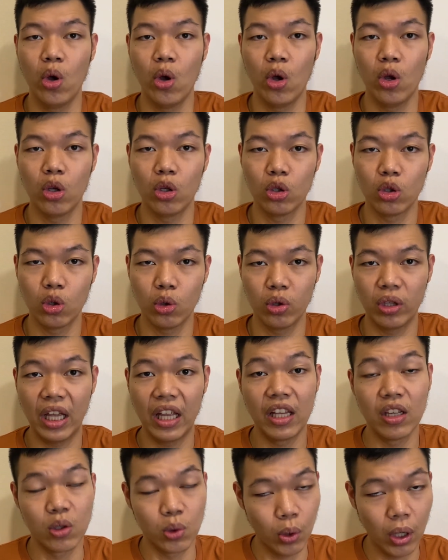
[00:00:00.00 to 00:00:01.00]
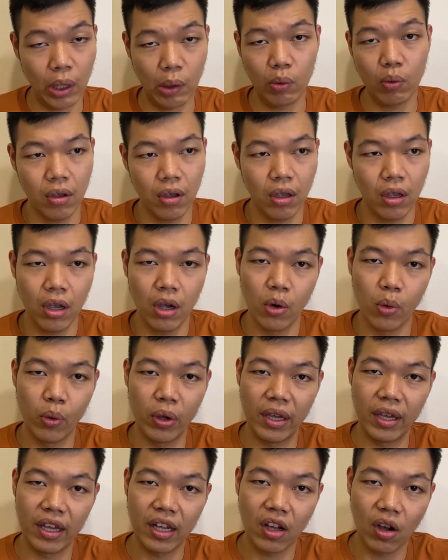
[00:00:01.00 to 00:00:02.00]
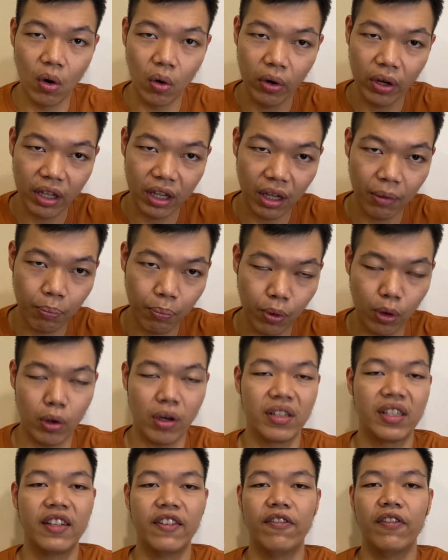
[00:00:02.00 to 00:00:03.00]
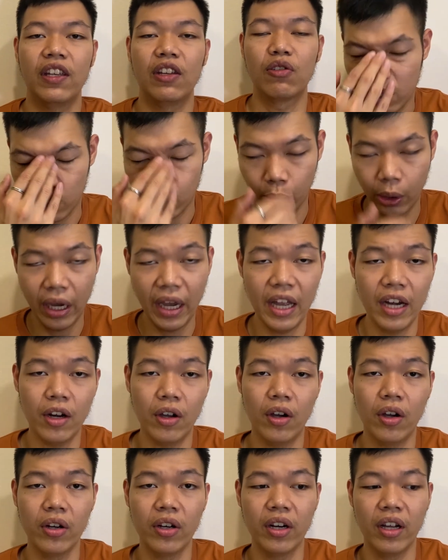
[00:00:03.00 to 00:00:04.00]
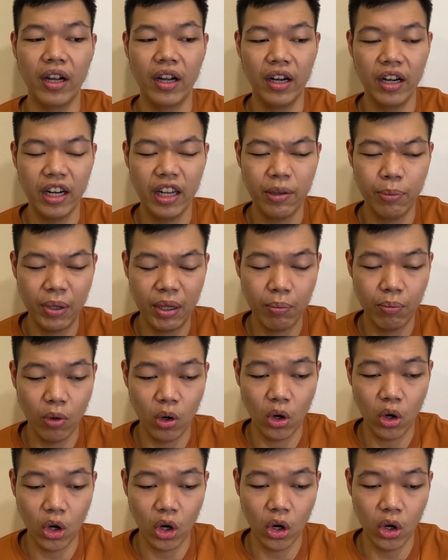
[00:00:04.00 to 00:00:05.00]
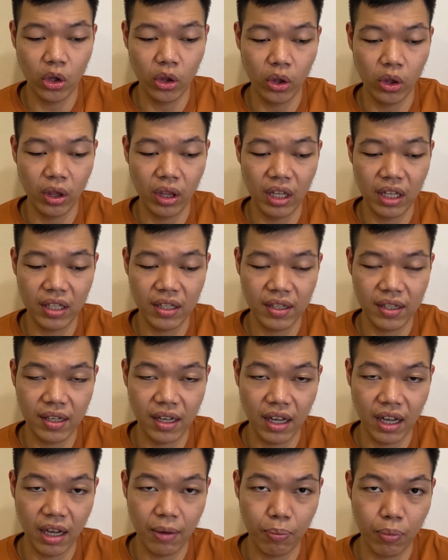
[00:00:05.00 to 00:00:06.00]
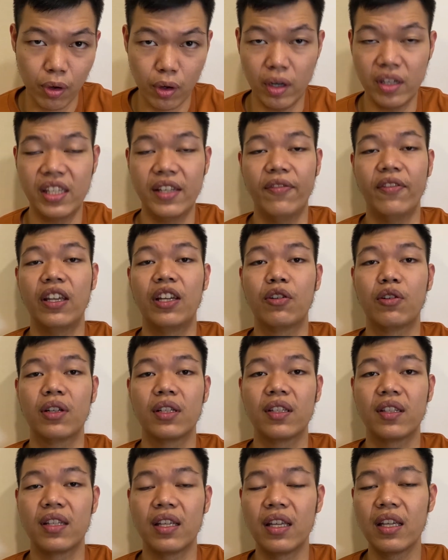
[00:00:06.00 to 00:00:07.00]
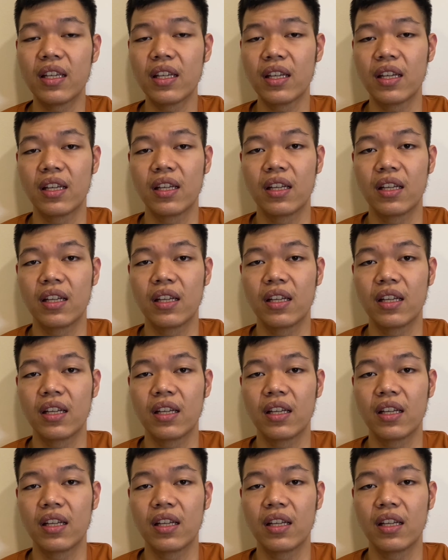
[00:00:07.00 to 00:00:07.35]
So that is what we call it a progressive interest. To add on a little bit more on this progressive interest thing,